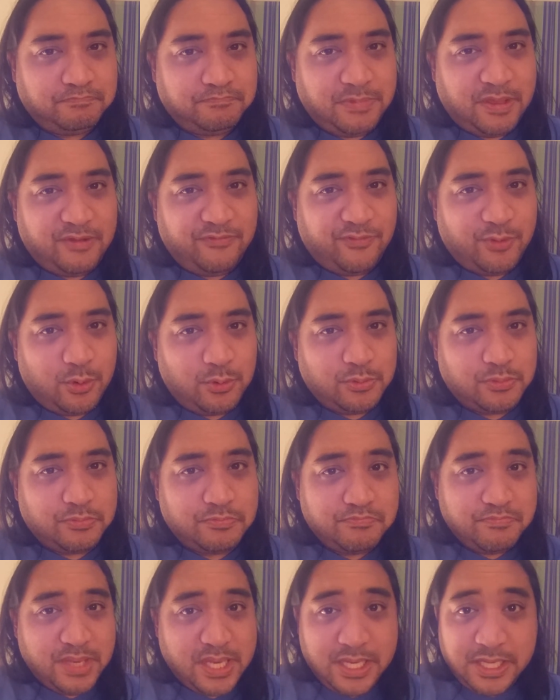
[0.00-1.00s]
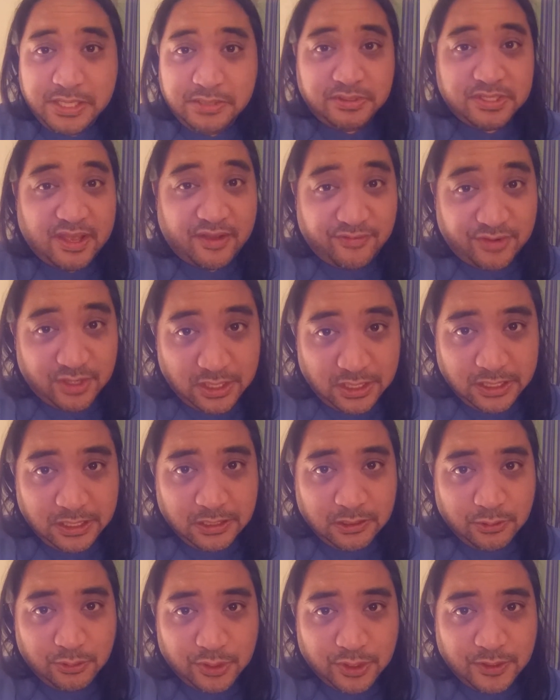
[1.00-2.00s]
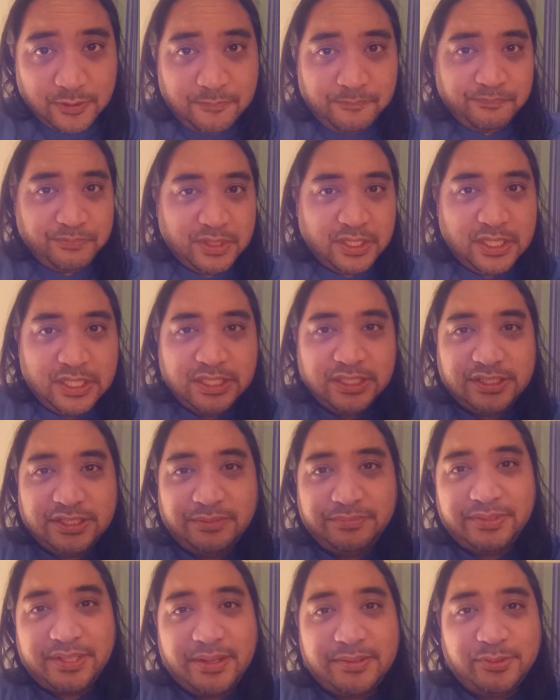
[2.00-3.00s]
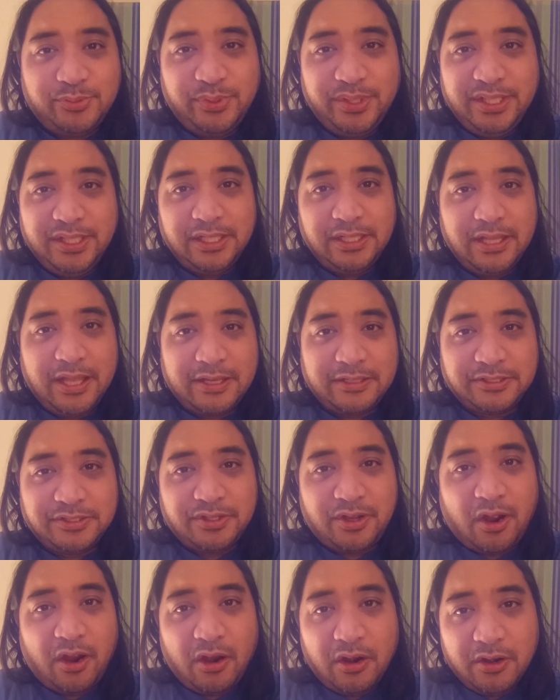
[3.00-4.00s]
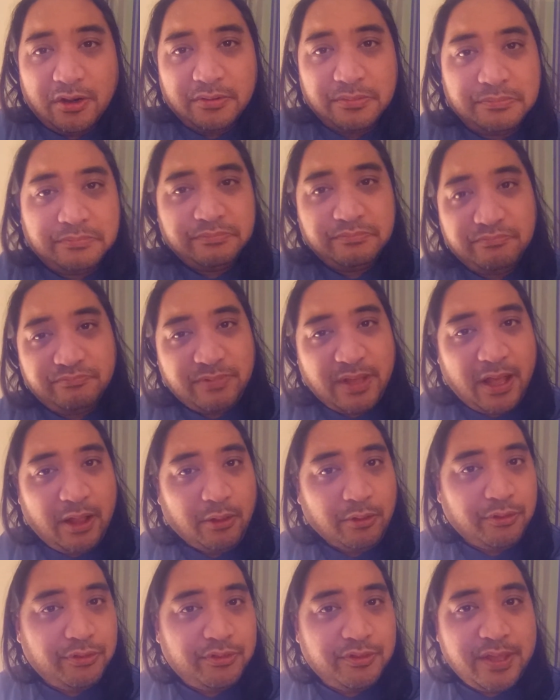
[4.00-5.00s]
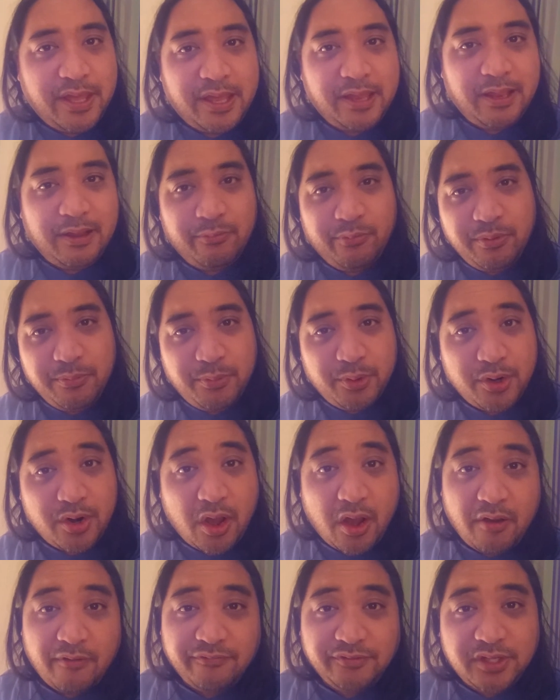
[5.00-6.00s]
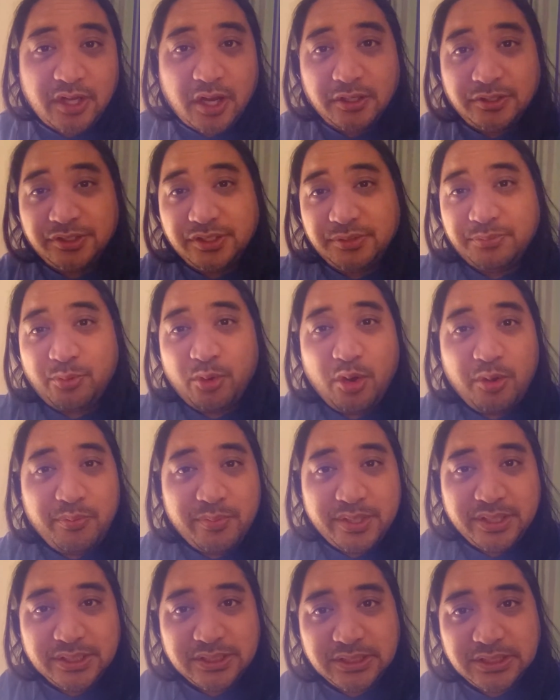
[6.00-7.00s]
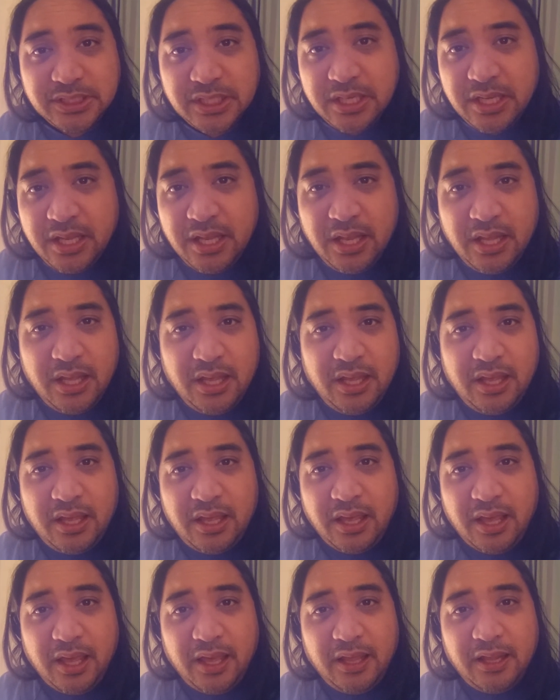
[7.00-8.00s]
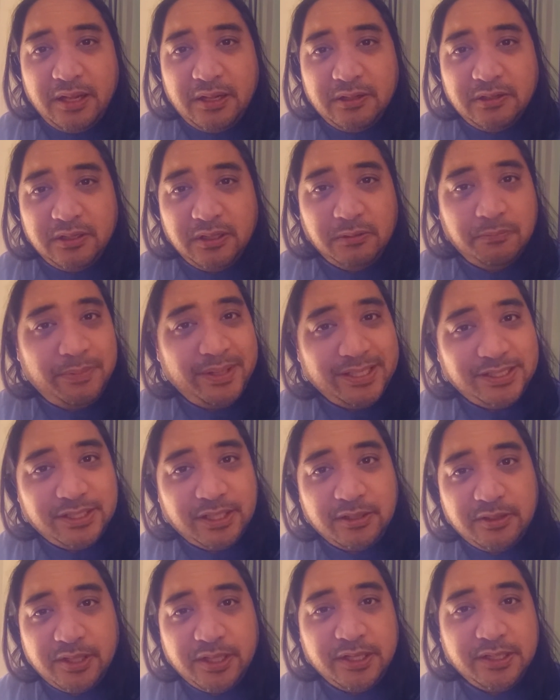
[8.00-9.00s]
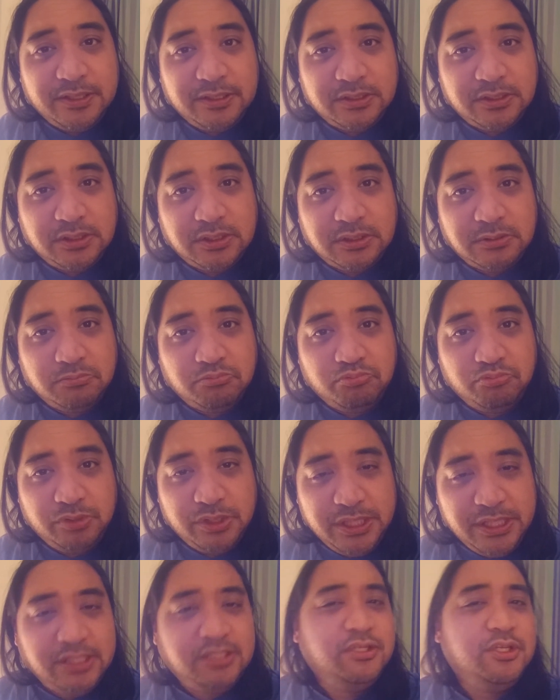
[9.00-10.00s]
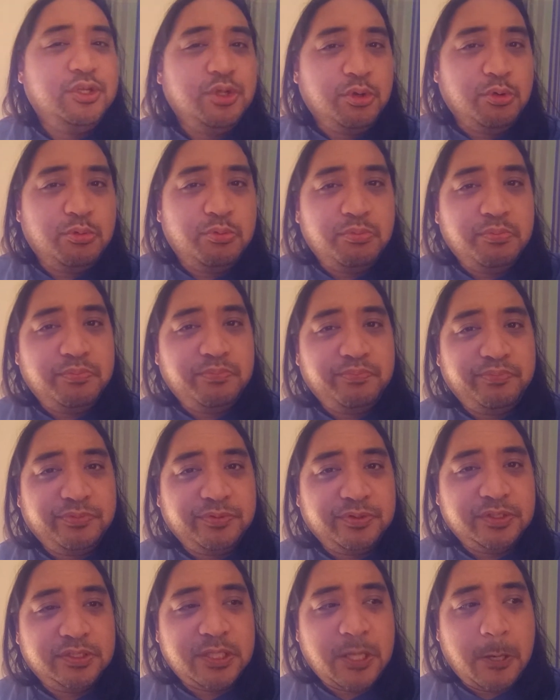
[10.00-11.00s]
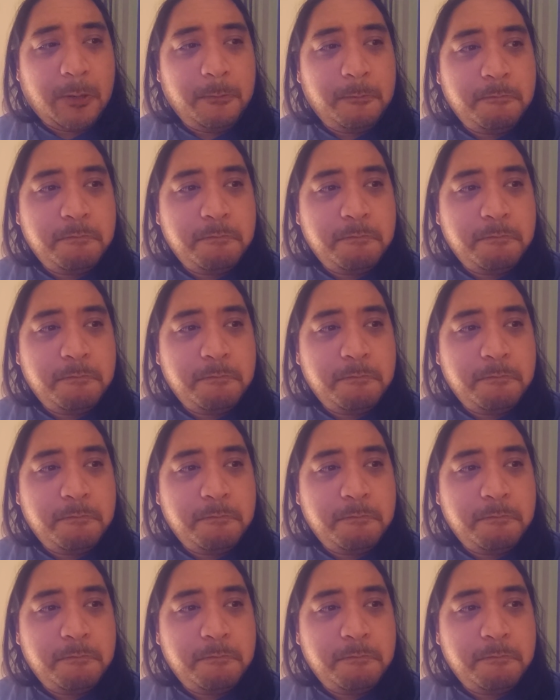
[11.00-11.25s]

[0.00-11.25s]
men folk, me definitely included, sometimes we neglect our health and we put off doctor's appointments and little basic things we need to do. So